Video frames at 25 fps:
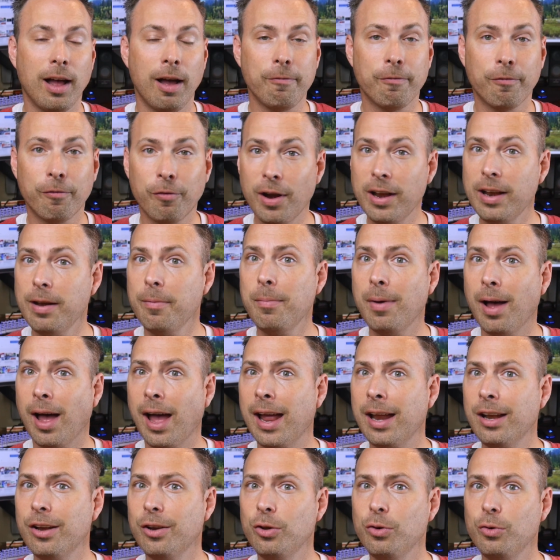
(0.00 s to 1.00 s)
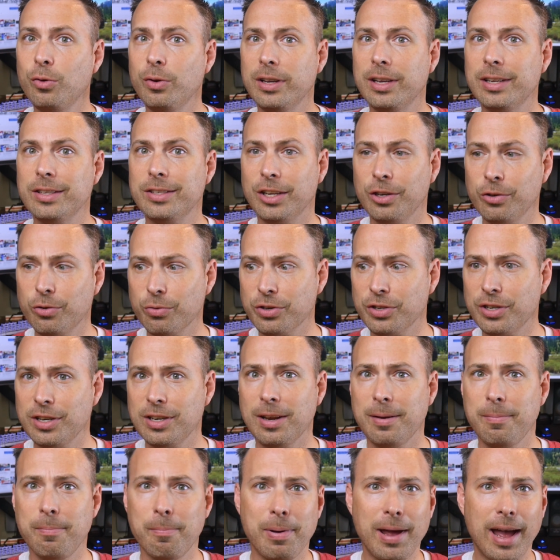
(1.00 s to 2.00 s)
A friend of mine who is
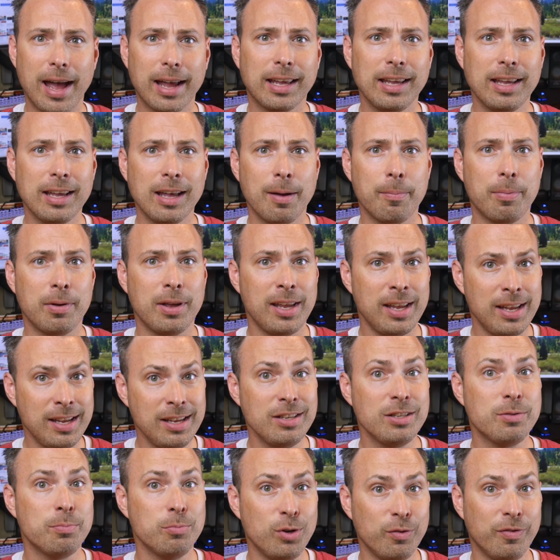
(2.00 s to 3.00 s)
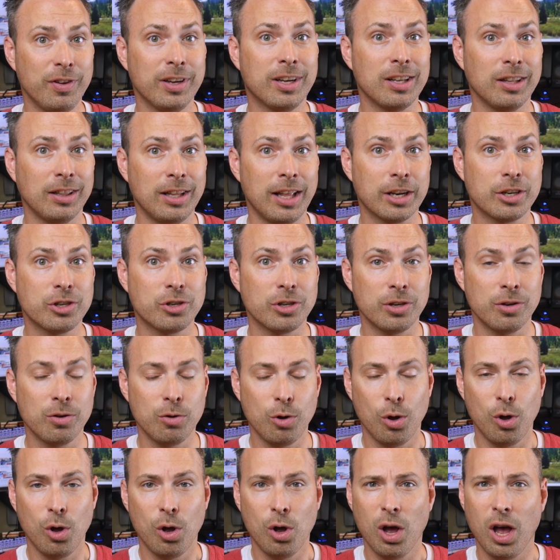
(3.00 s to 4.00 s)
interested in backing up his movie collection
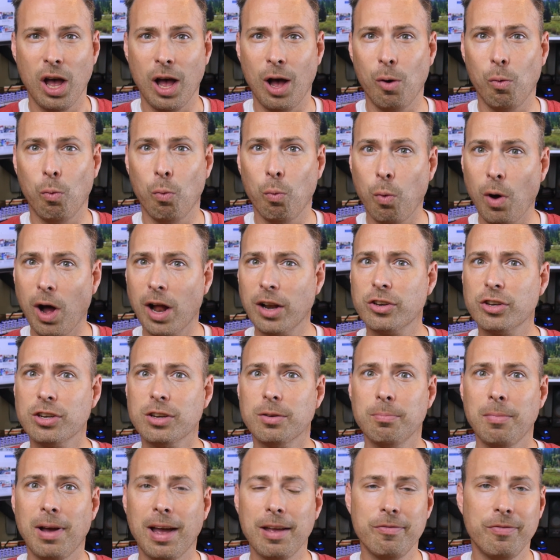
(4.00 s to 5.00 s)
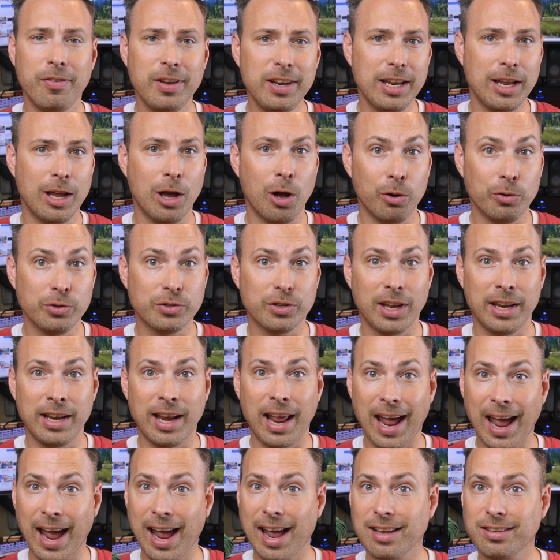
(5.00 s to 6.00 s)
uh, watched my videos
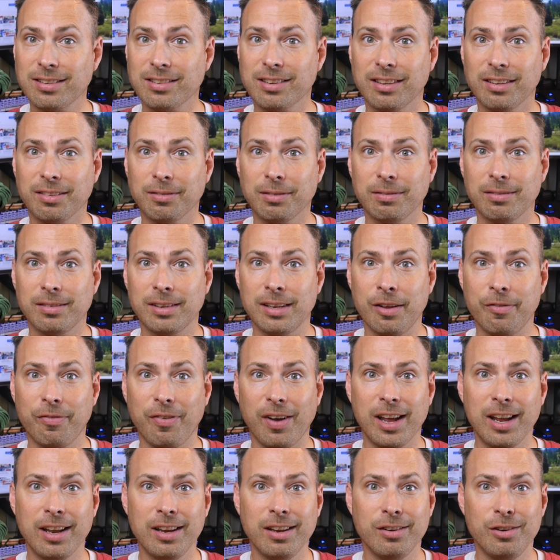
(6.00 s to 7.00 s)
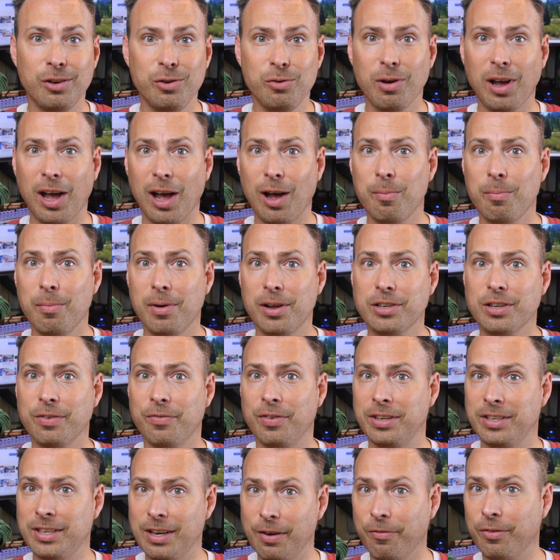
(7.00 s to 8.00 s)
and asked if I knew how much
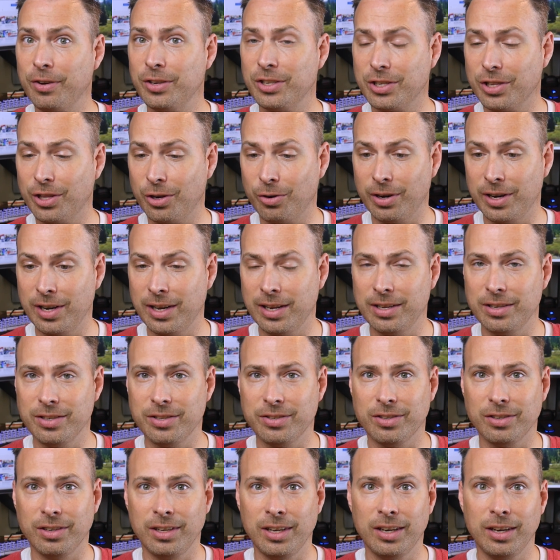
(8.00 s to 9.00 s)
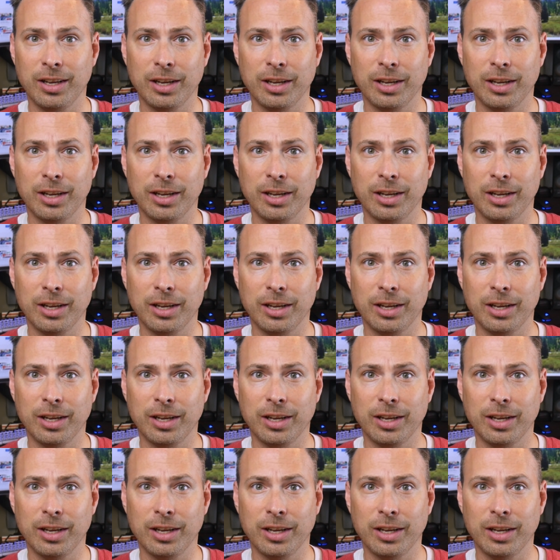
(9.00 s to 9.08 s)
of a difference there is in